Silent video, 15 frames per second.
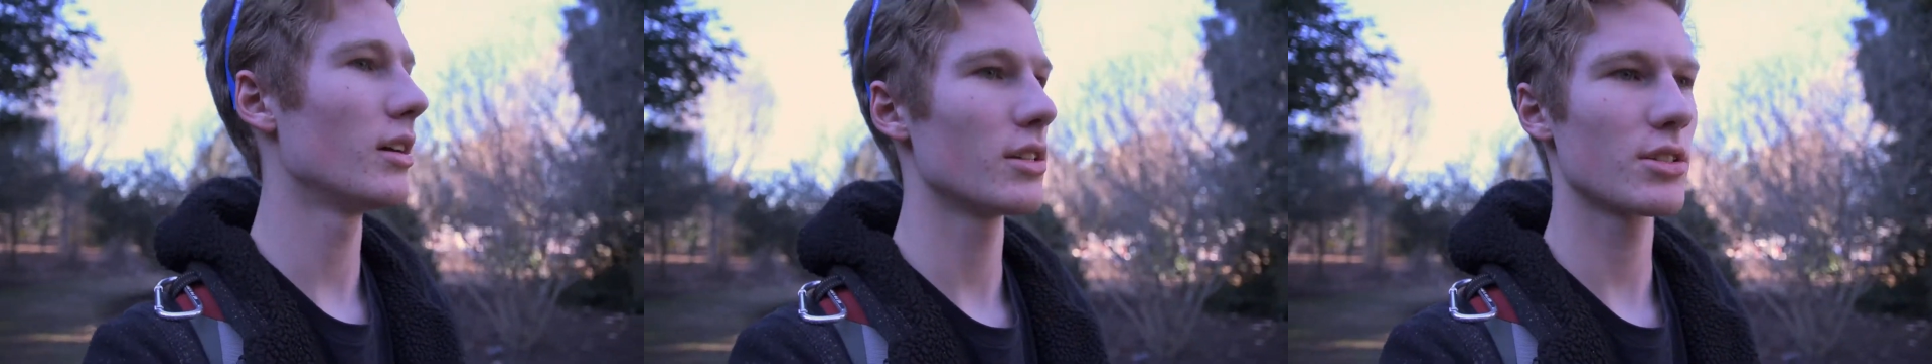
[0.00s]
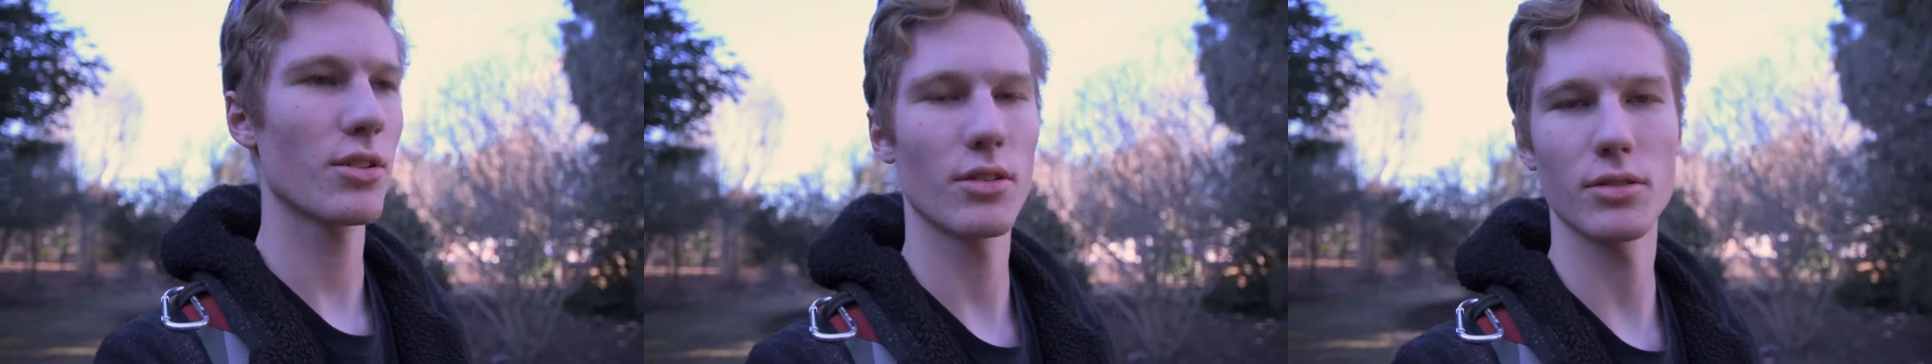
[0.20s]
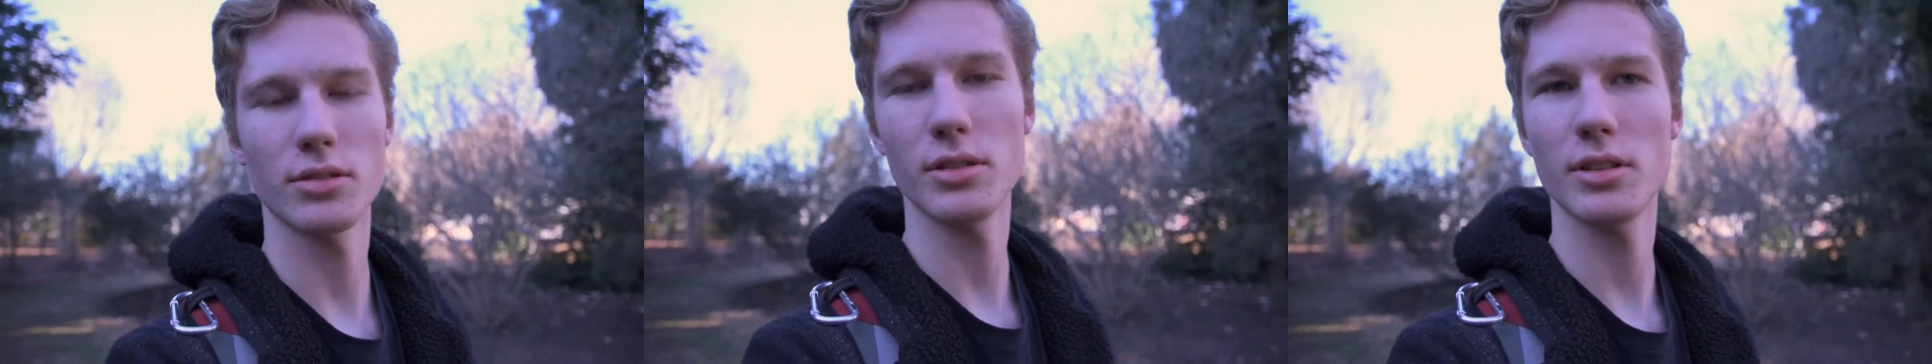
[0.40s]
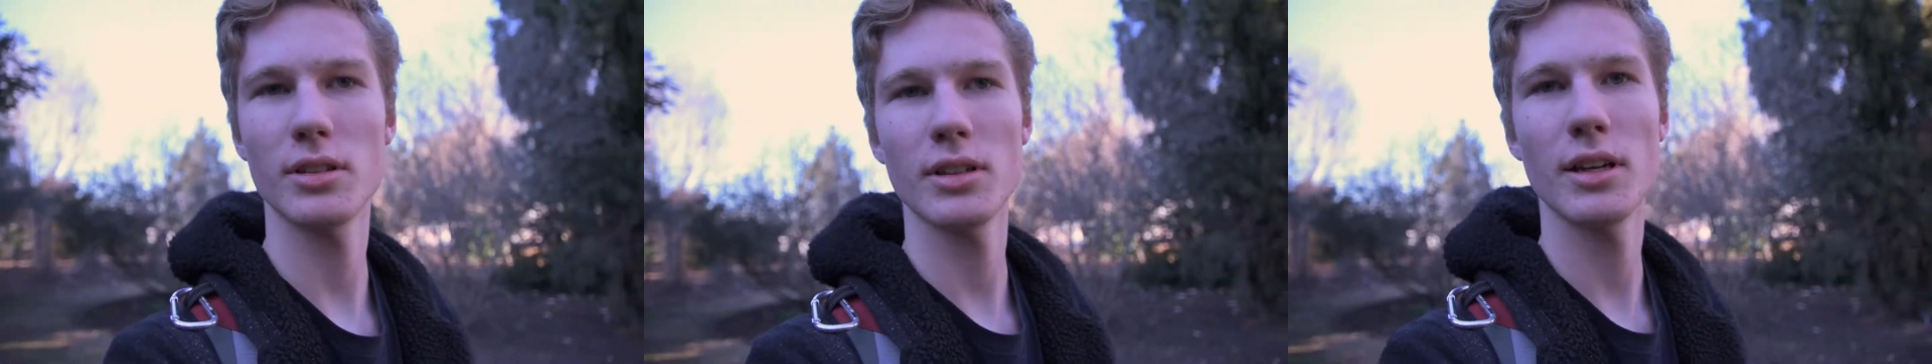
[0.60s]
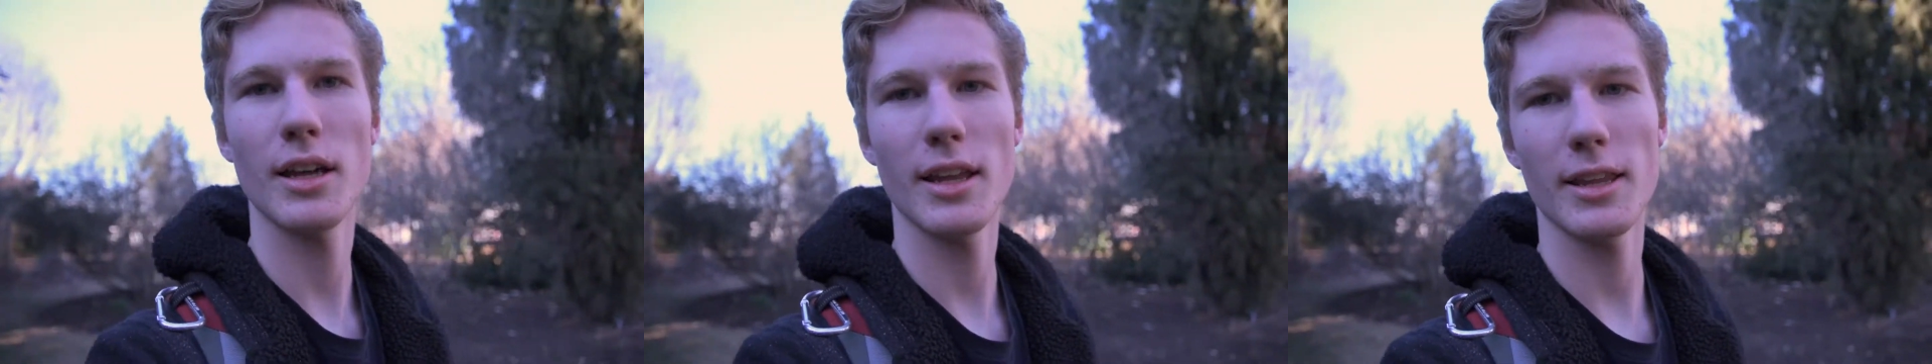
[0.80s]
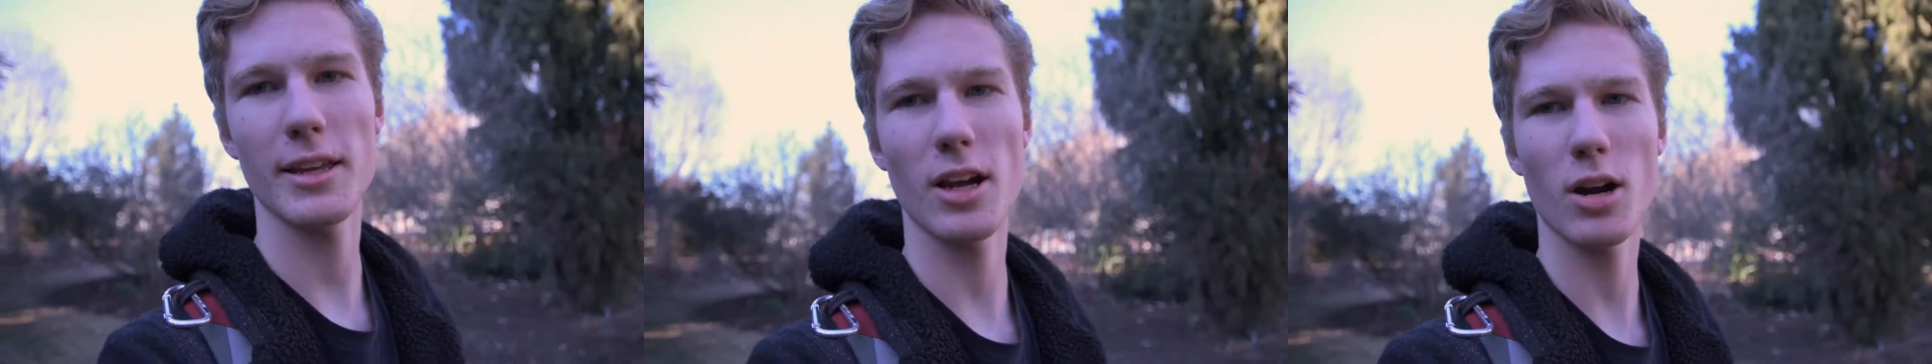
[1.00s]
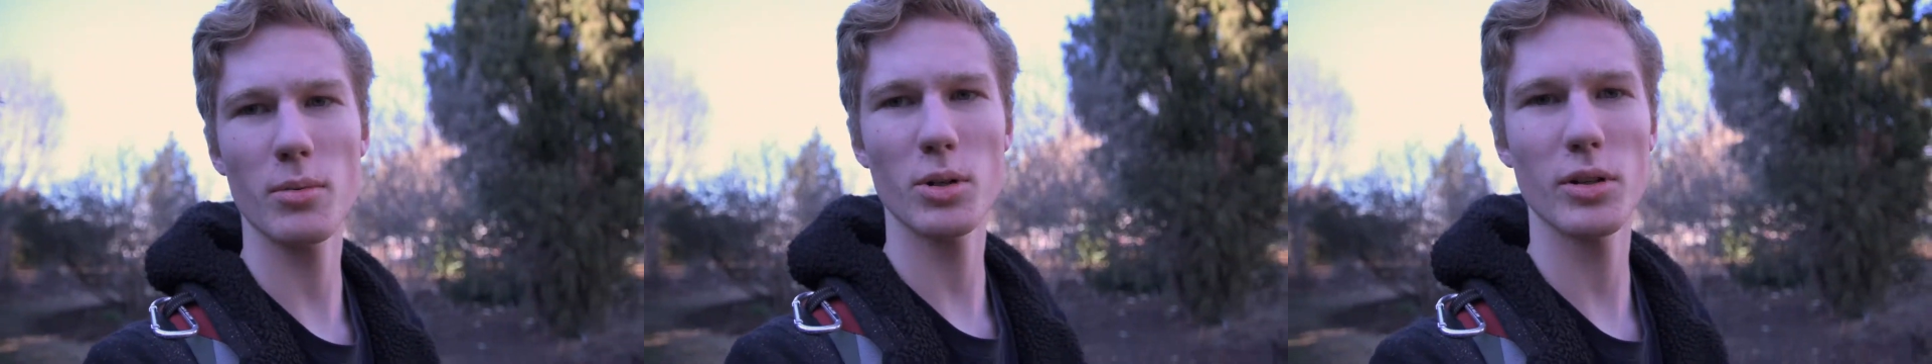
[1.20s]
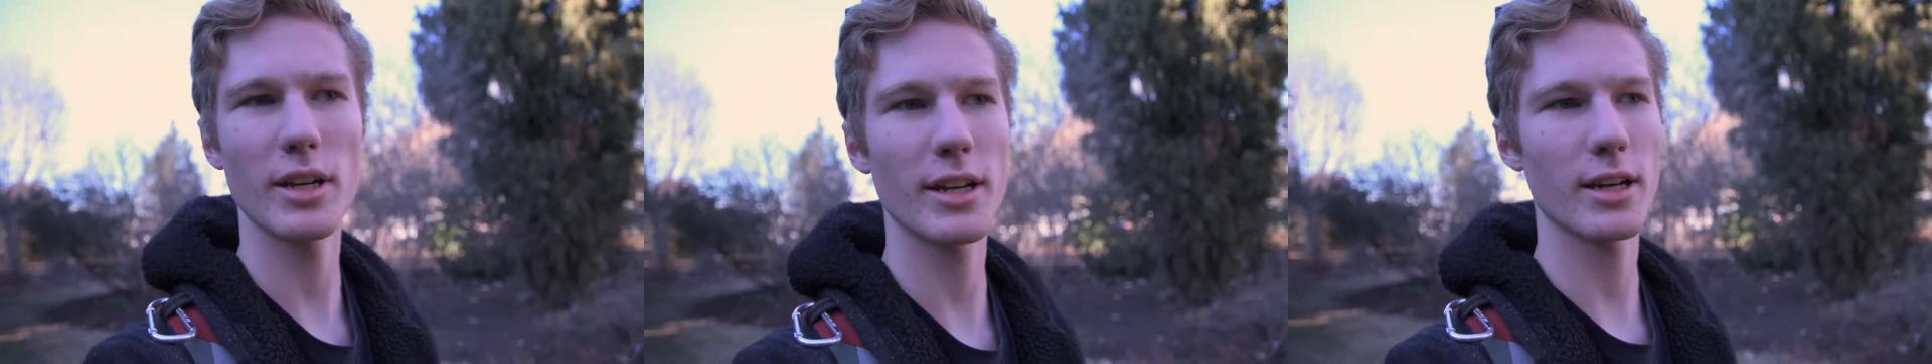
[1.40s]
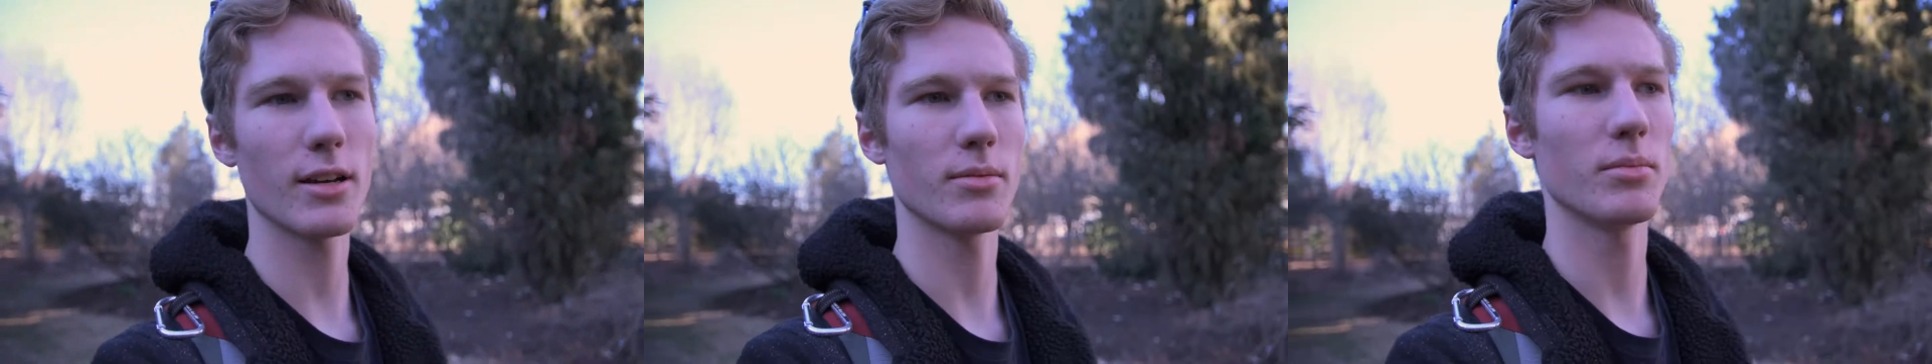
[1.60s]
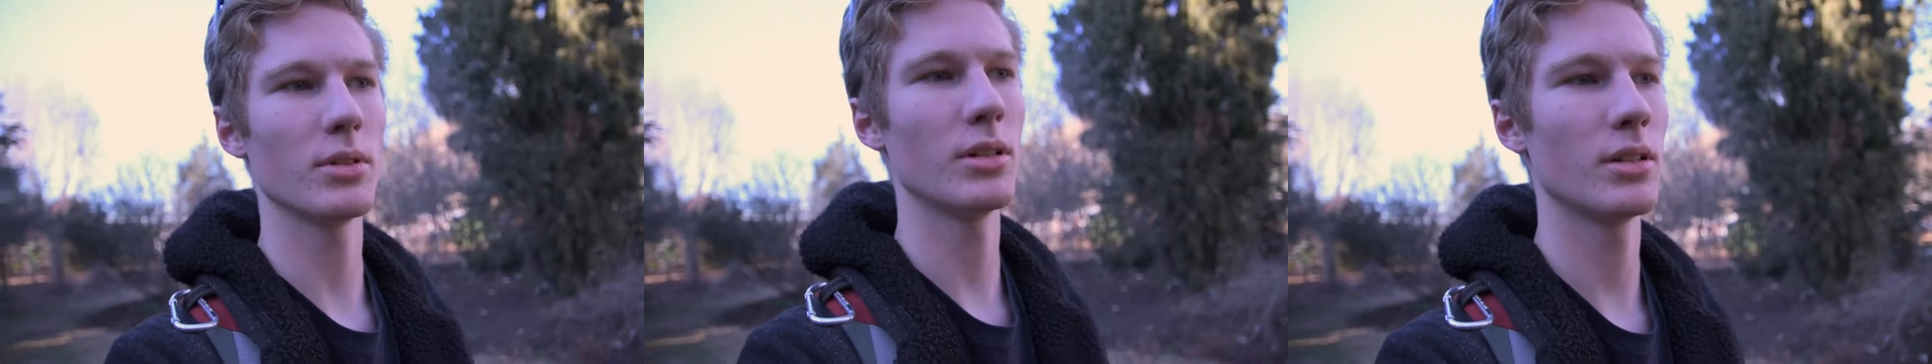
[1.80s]
So the
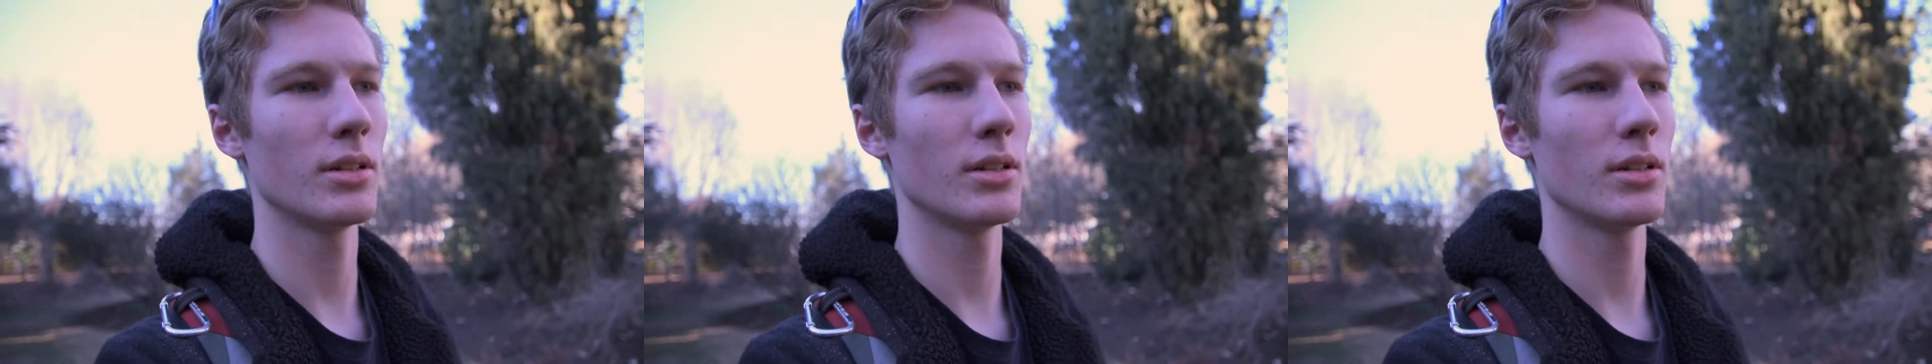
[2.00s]
Arboretum,